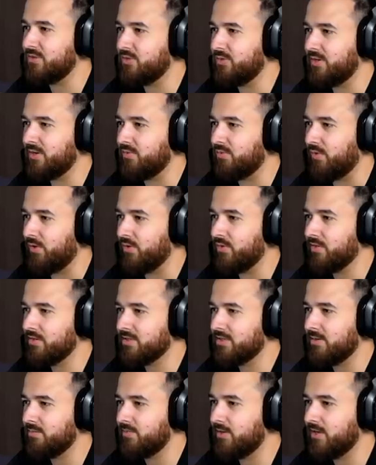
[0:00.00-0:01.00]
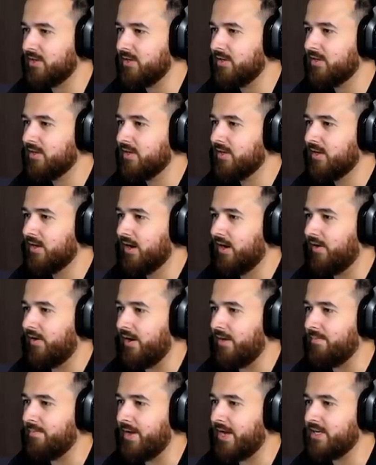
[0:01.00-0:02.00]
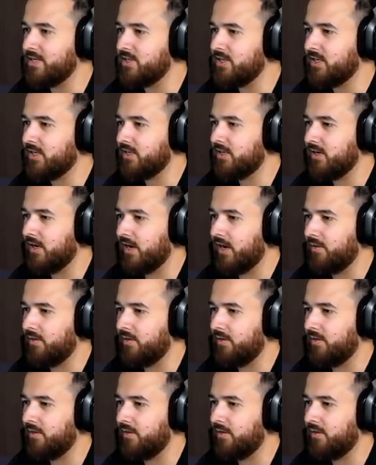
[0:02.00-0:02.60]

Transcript: in between growth or something. All right, magic.